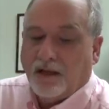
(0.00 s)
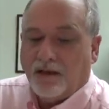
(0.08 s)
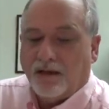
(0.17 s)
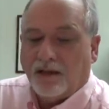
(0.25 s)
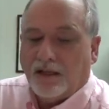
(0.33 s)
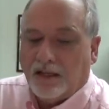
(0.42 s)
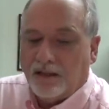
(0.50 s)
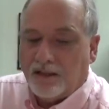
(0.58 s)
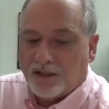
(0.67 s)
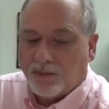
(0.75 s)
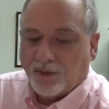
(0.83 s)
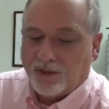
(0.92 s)
and in
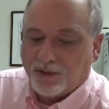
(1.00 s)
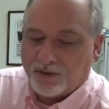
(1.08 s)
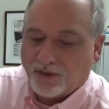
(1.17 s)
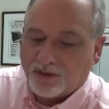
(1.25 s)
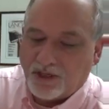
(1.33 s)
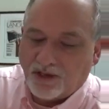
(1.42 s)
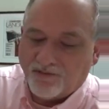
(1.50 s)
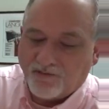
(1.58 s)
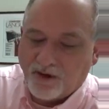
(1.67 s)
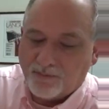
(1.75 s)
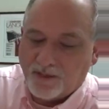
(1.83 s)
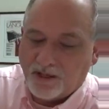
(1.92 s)
this one you sort of take
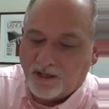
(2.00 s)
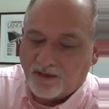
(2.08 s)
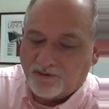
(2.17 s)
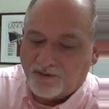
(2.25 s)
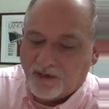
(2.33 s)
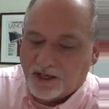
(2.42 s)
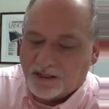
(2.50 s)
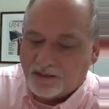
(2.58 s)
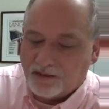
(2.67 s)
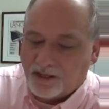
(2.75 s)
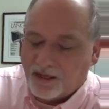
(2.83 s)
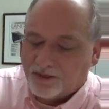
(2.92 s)
from the if, not
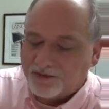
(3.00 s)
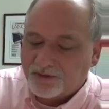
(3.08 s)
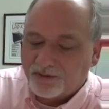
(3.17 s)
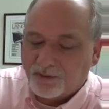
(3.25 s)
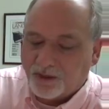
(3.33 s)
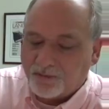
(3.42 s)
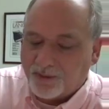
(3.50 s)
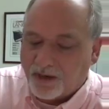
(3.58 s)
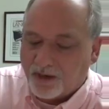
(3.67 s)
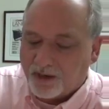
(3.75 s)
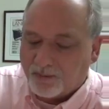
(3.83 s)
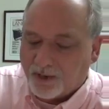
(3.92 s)
the else is really
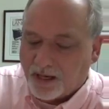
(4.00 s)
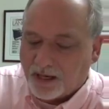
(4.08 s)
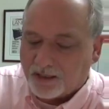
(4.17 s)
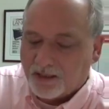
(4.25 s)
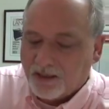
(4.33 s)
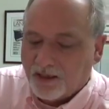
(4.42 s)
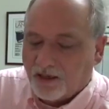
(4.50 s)
part of the block,